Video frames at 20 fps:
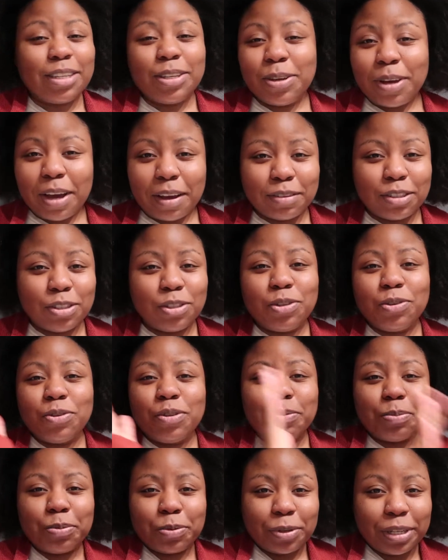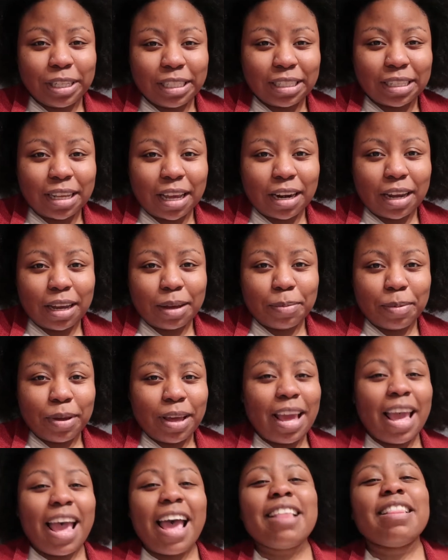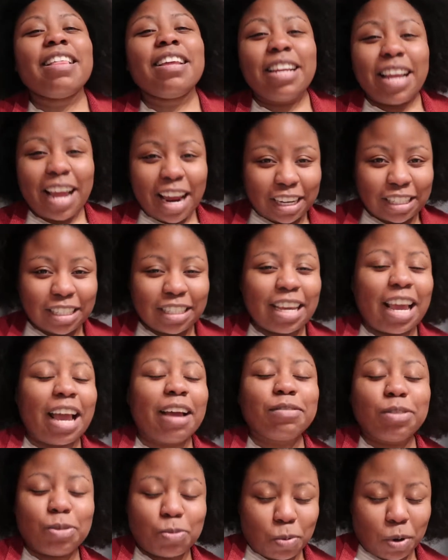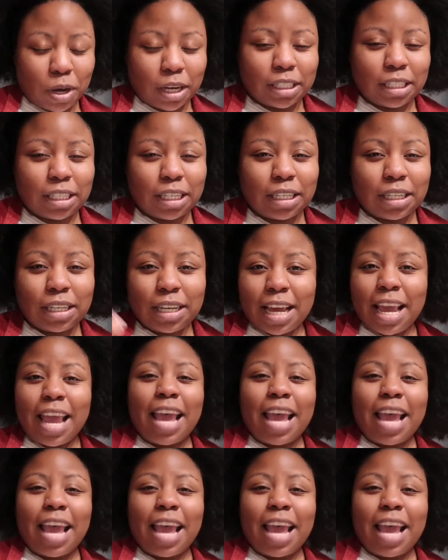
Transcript: You have to do the pre-setup, and then you actually have to wash it,